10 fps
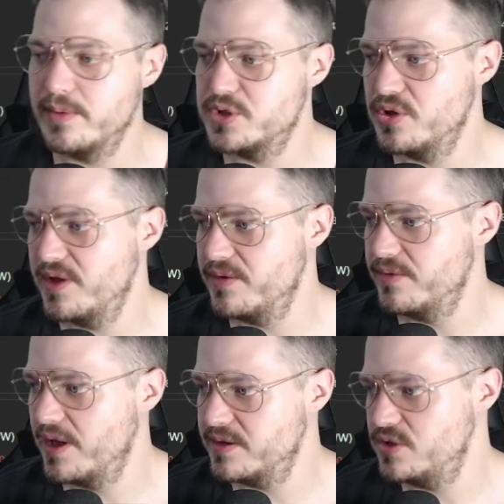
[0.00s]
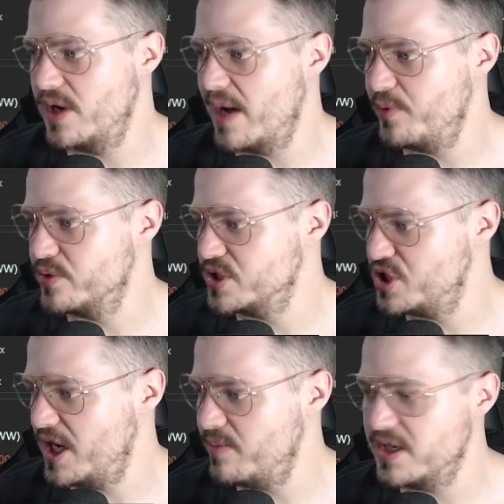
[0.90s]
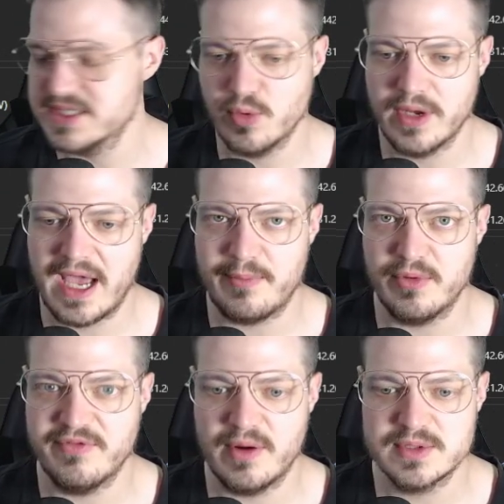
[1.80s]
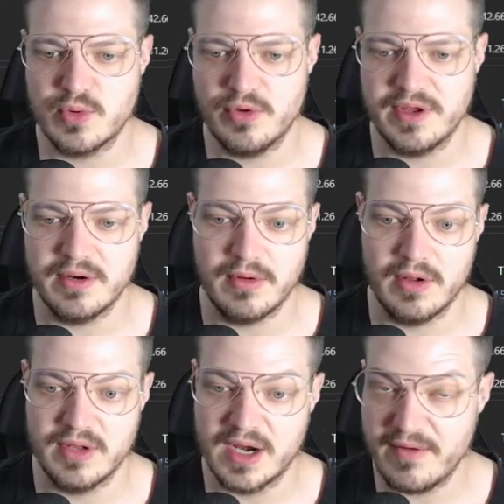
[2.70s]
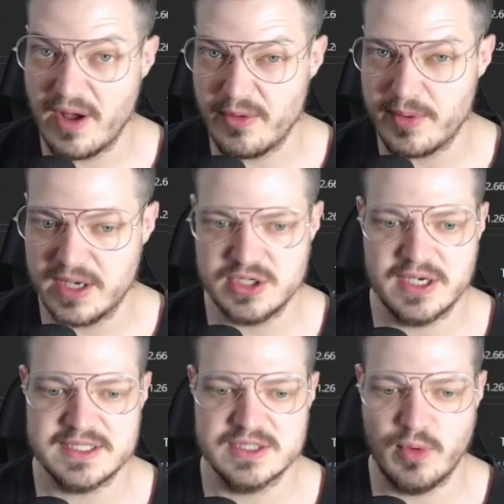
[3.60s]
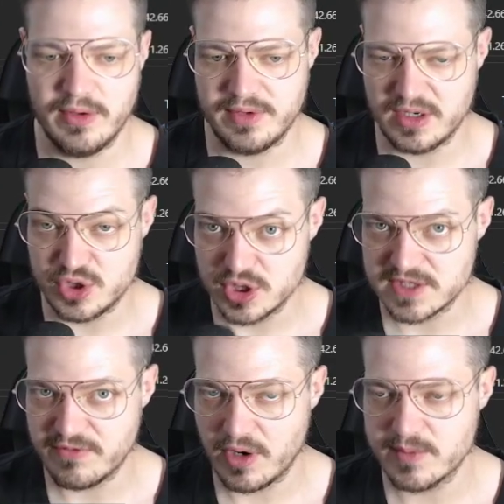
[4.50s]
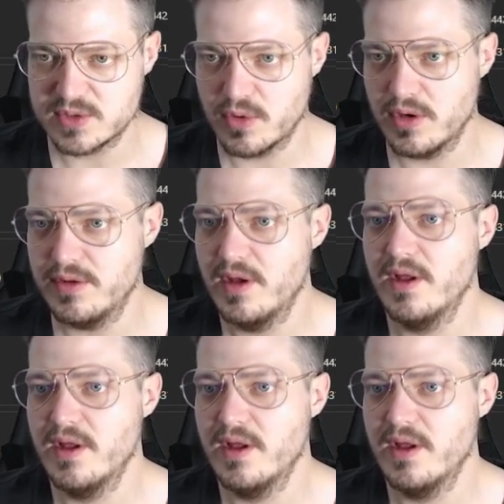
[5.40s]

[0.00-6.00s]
I'm sure that not too happy with the chain because of what happened with Farmers World and a lot of other projects as well, not just Farmers World.